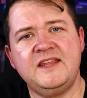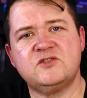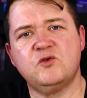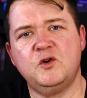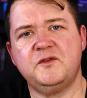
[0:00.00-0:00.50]

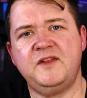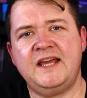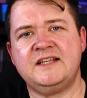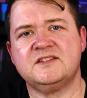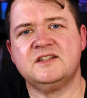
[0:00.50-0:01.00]
These are all
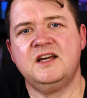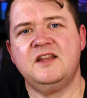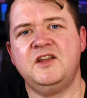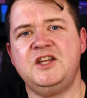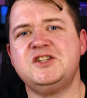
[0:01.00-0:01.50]
things
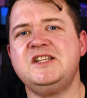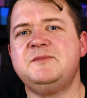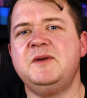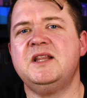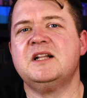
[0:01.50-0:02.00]
that you just need
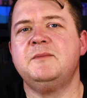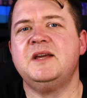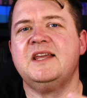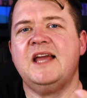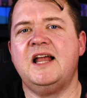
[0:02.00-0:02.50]
to be a little
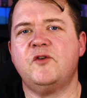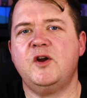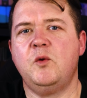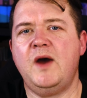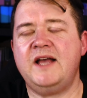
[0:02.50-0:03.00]
bit calorie
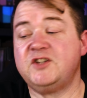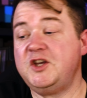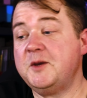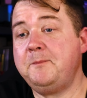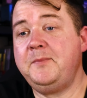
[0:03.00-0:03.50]
aware, so
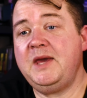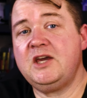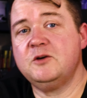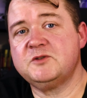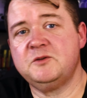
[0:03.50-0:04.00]
you can
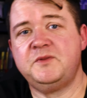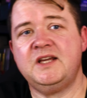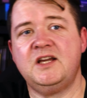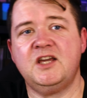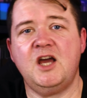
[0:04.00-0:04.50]
pick up
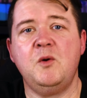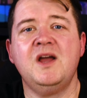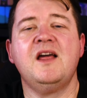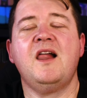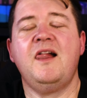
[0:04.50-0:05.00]
something and go,
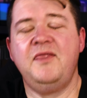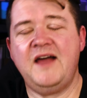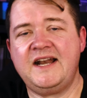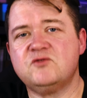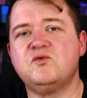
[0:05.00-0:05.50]

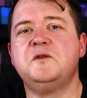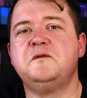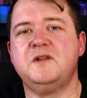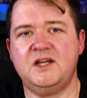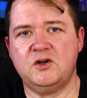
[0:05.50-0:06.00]
that is roughly